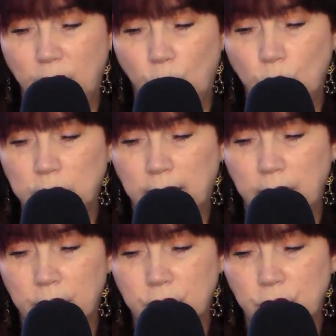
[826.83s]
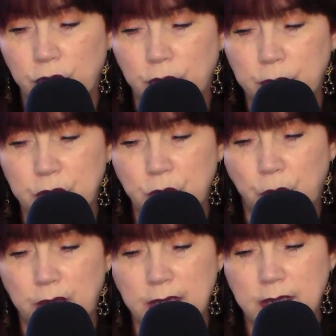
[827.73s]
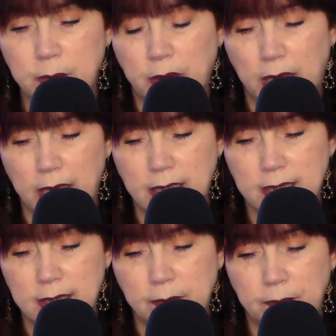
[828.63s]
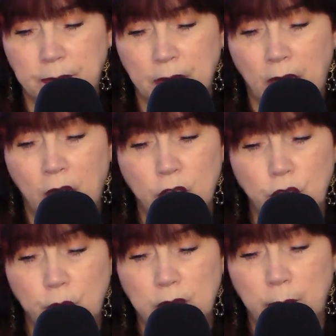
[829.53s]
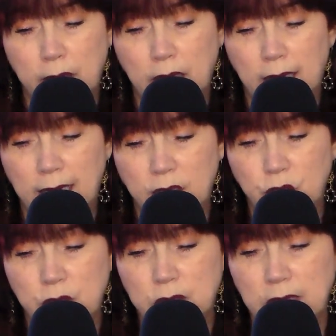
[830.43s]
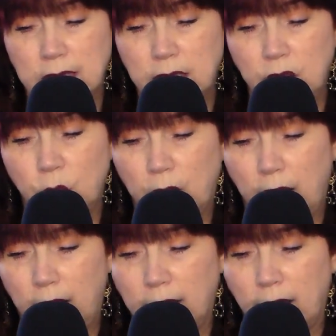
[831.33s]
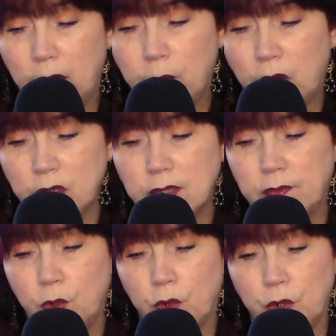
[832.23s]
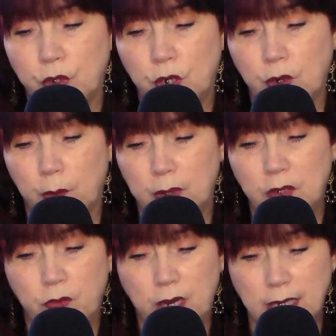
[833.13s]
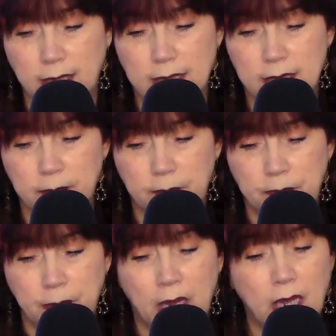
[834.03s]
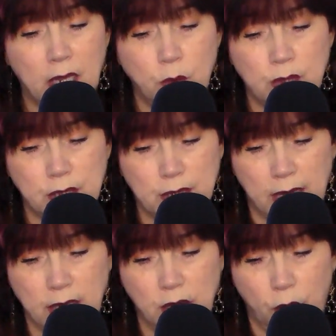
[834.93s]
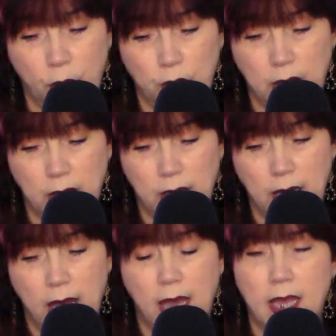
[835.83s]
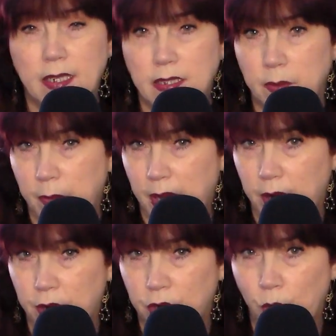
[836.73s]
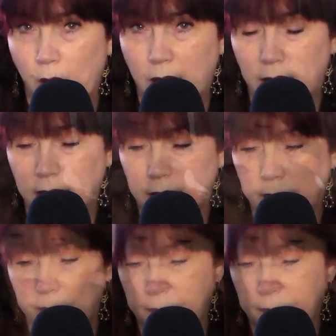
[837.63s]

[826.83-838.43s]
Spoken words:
an old character from stories, plays during the Middle Ages in the UK and parts of Northern Europe in France. He was then known as Père Noël.